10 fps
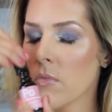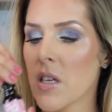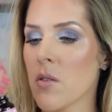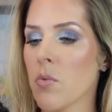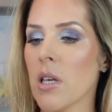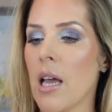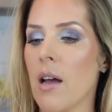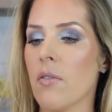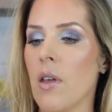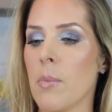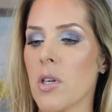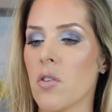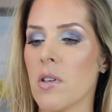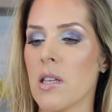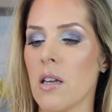Doesn't really have that much
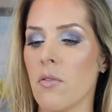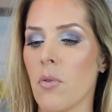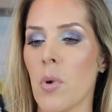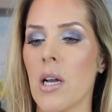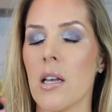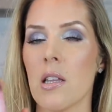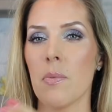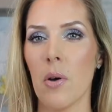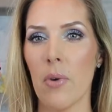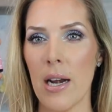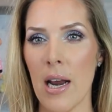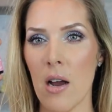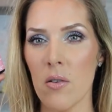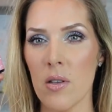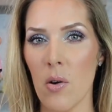of a scent from what I smell right now.